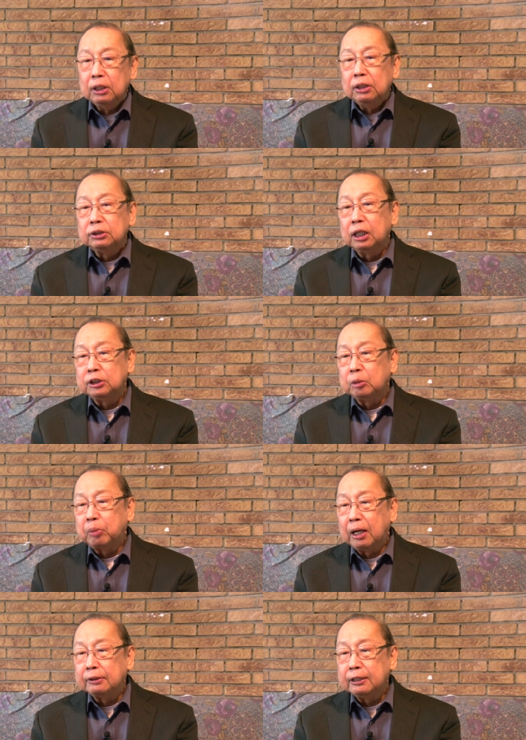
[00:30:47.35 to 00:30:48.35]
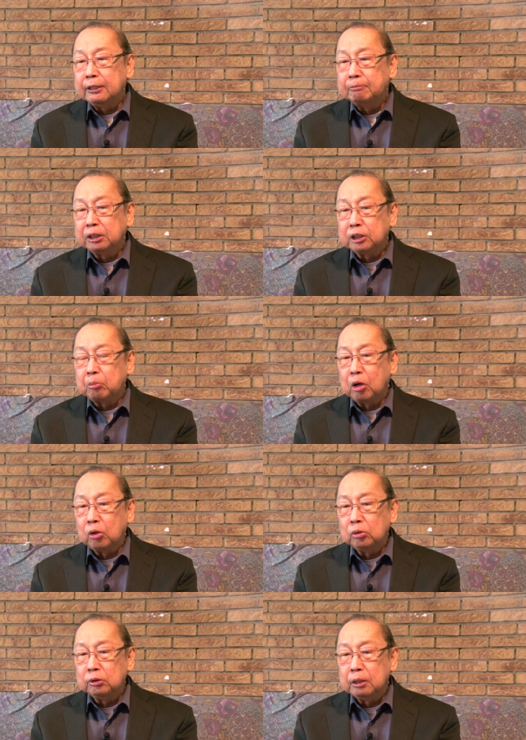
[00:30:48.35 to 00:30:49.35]
Such a party must
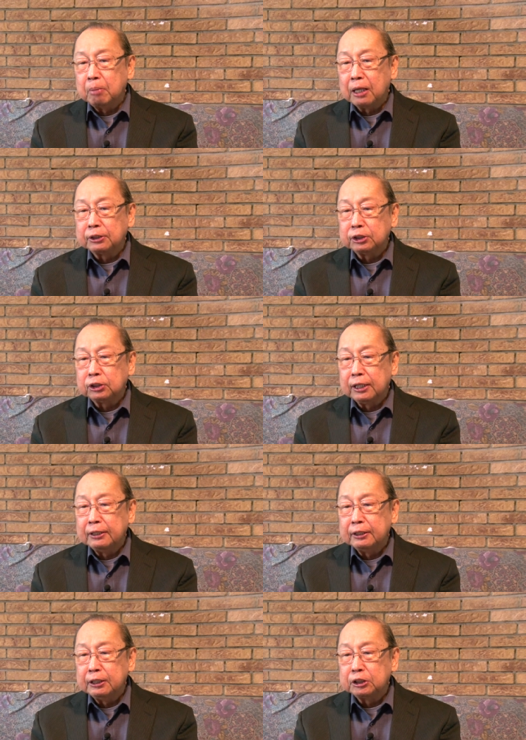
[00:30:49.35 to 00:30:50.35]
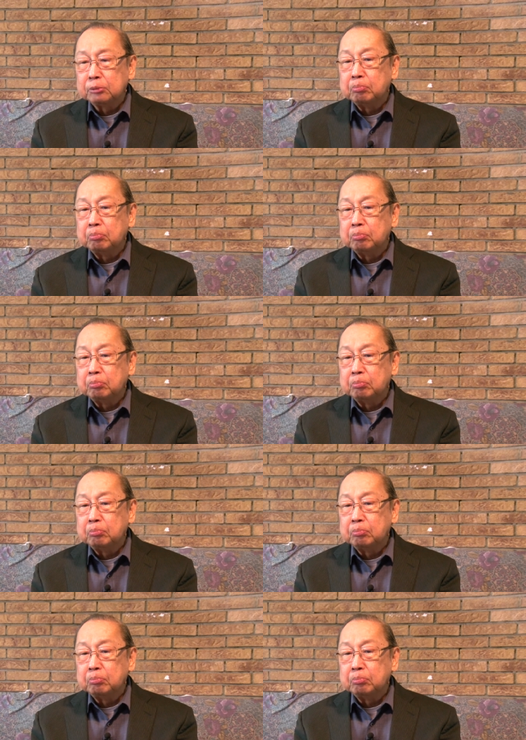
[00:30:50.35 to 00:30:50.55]
uphold the Marxist-Leninist